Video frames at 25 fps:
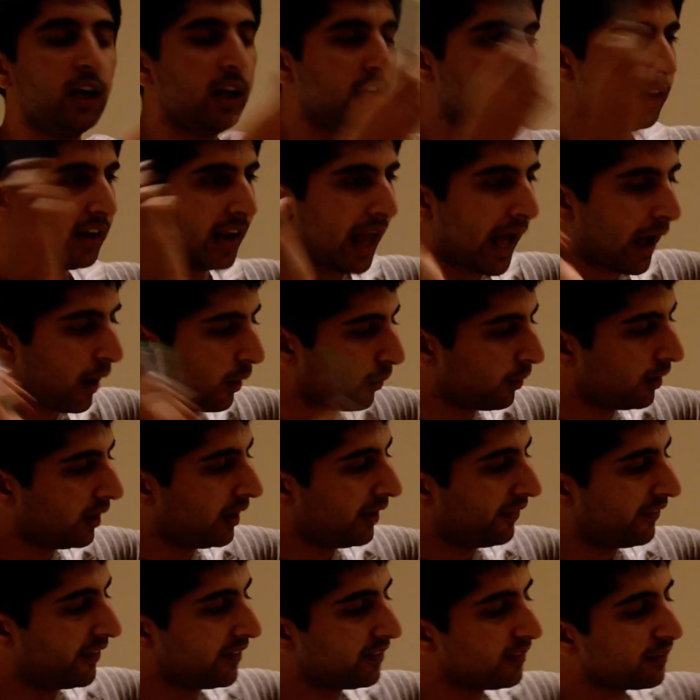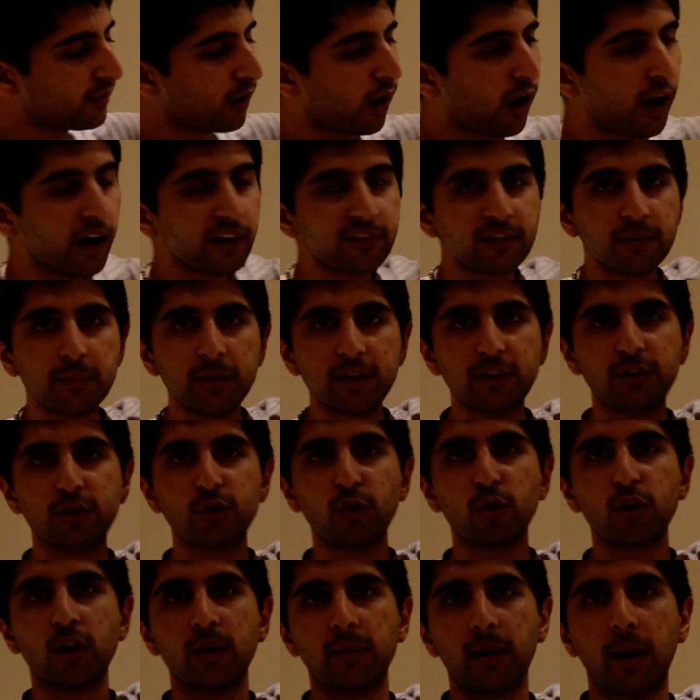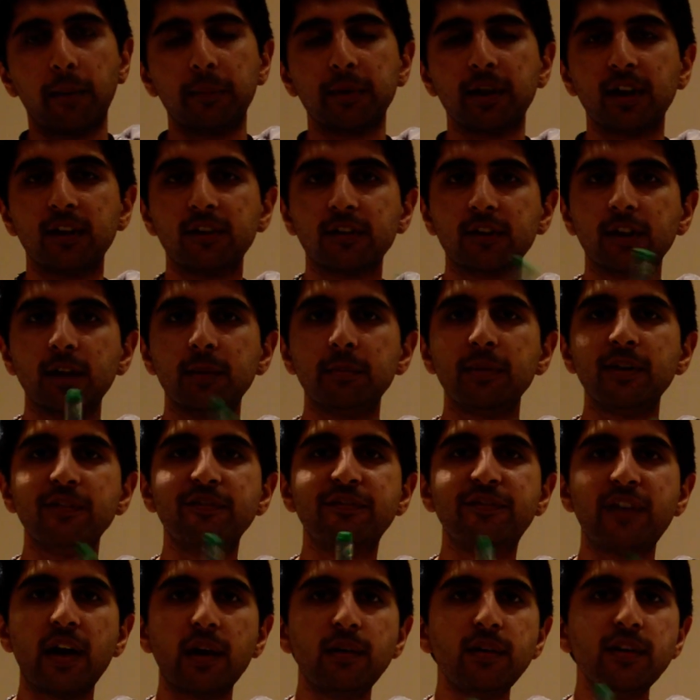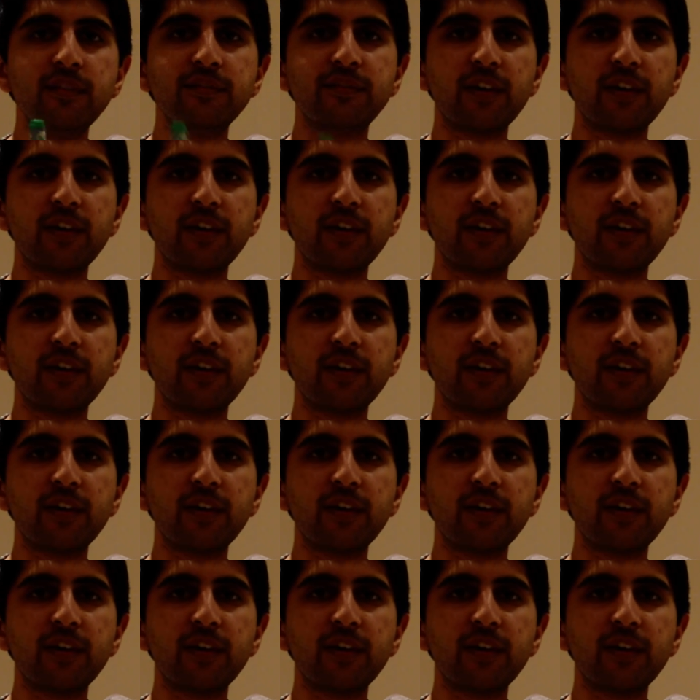Now, this is hard for me to talk about because it's going to be very,